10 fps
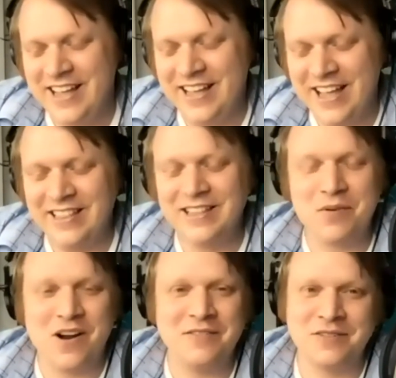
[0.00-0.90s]
And the
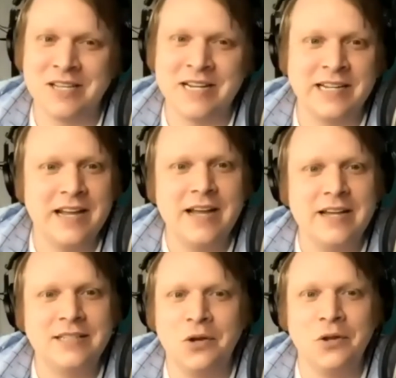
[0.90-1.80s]
prof was like,
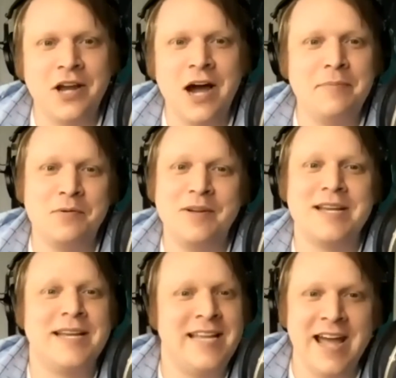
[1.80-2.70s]
"It's the only copy we
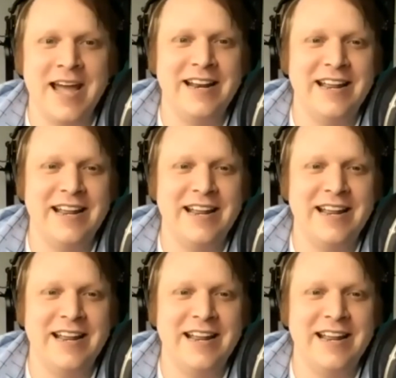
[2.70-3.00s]
could get."